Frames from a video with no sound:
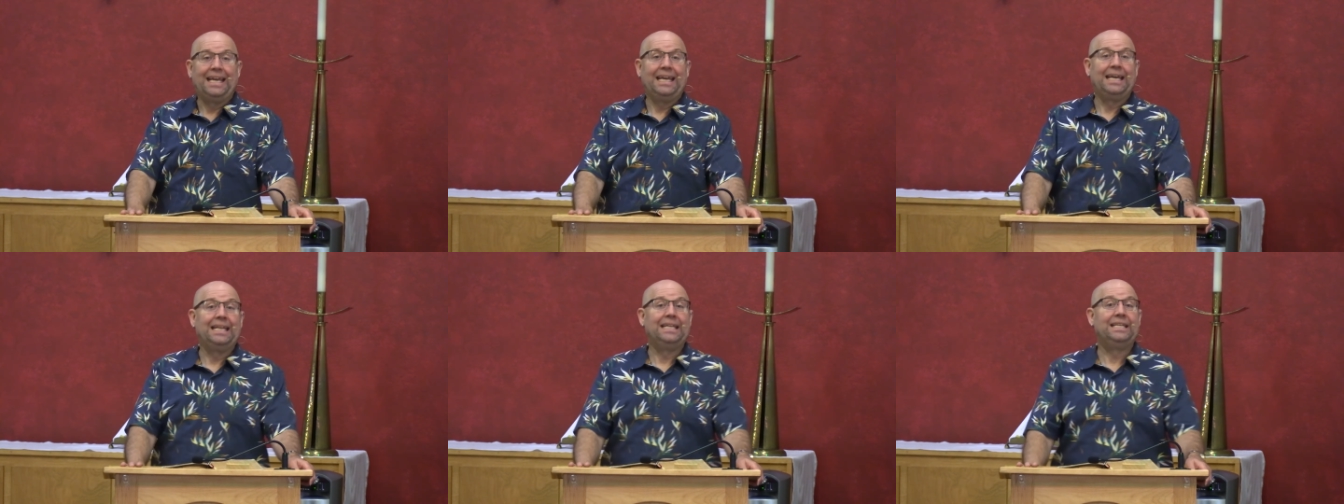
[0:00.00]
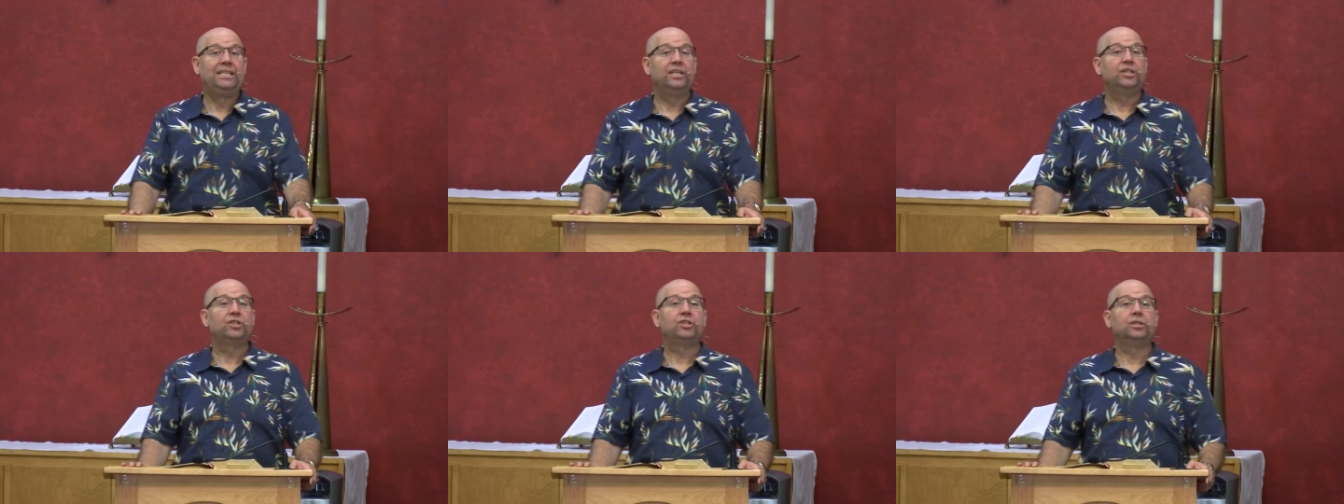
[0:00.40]
In
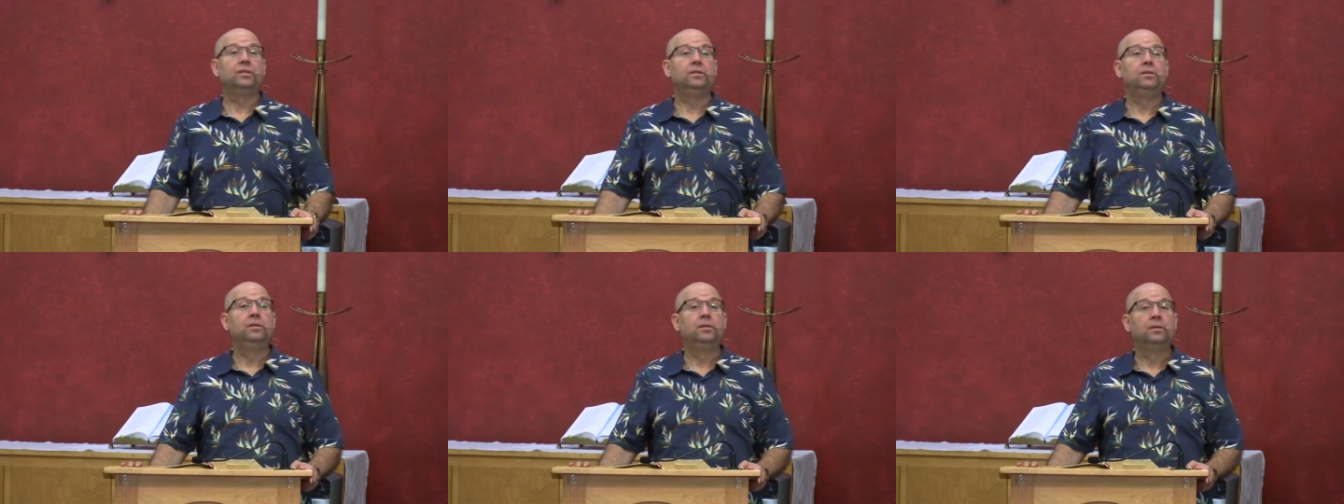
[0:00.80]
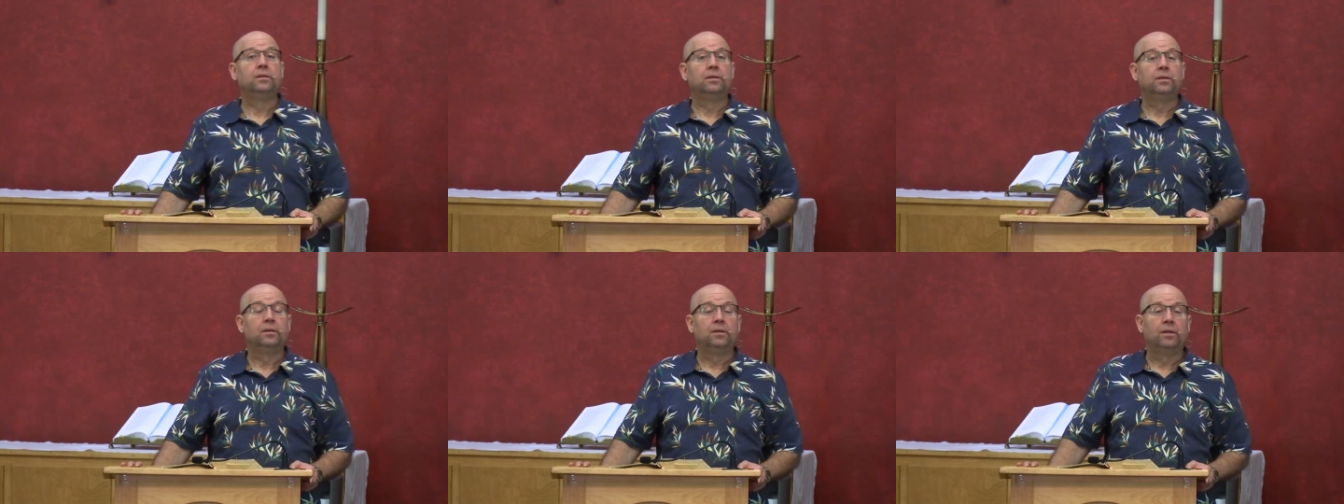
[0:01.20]
addition,
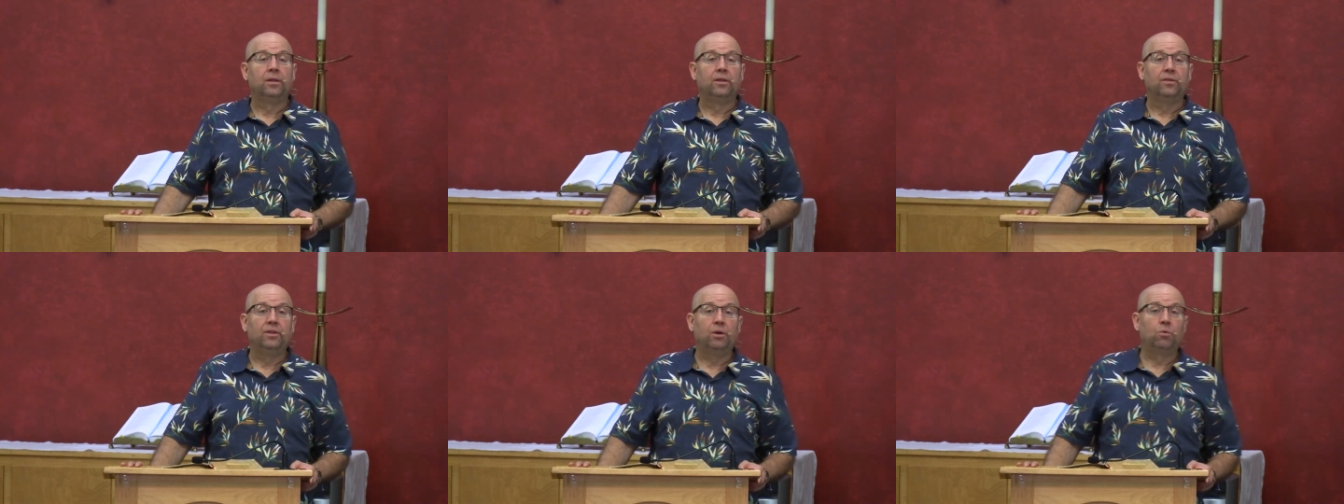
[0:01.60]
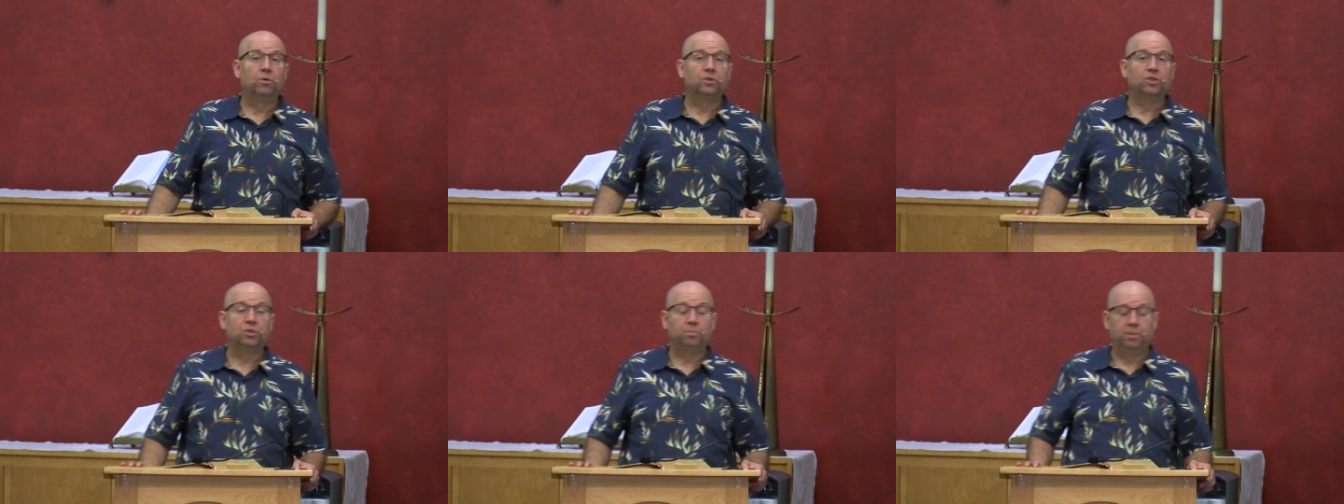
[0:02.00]
there
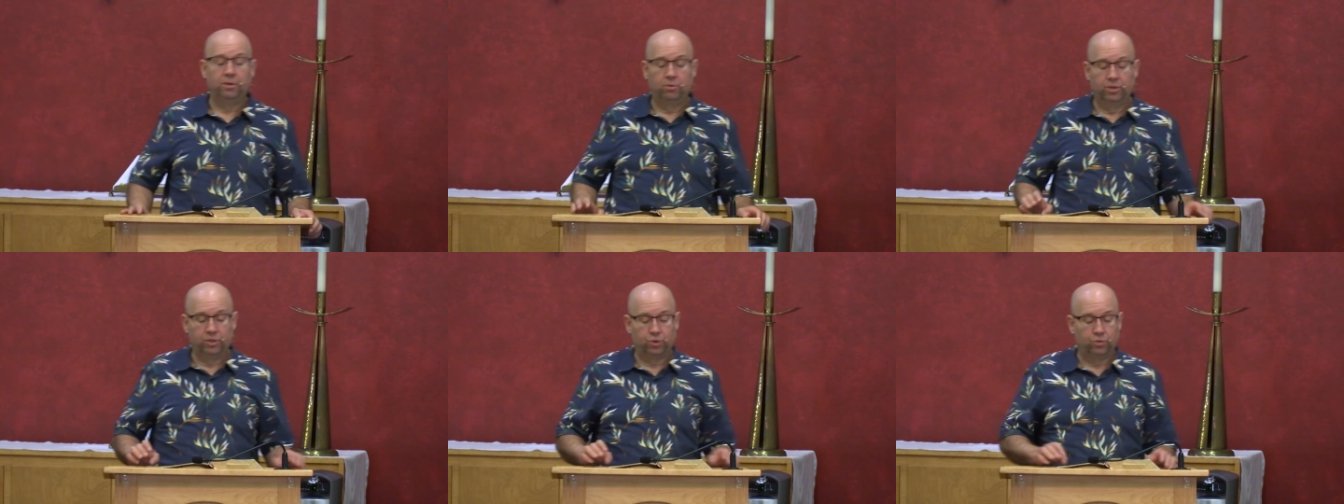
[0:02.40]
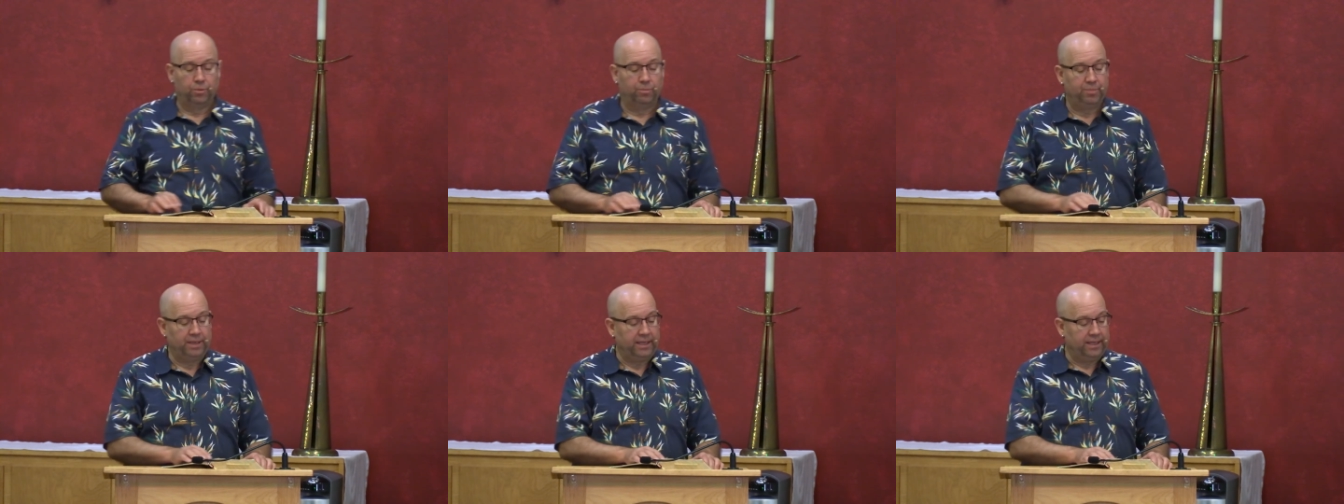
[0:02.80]
were
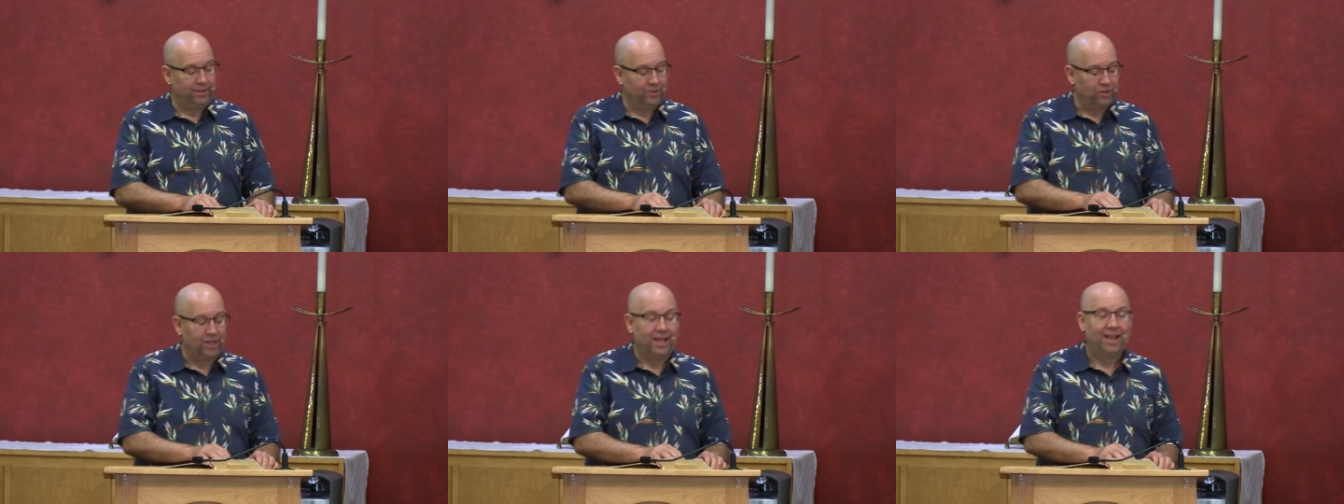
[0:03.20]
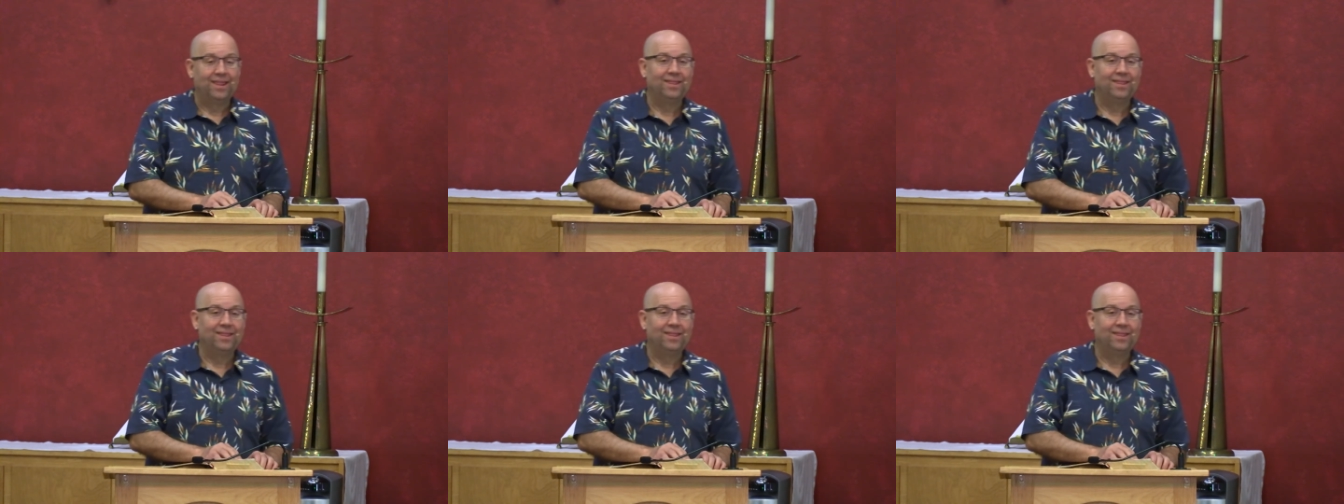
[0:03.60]
spiritual beings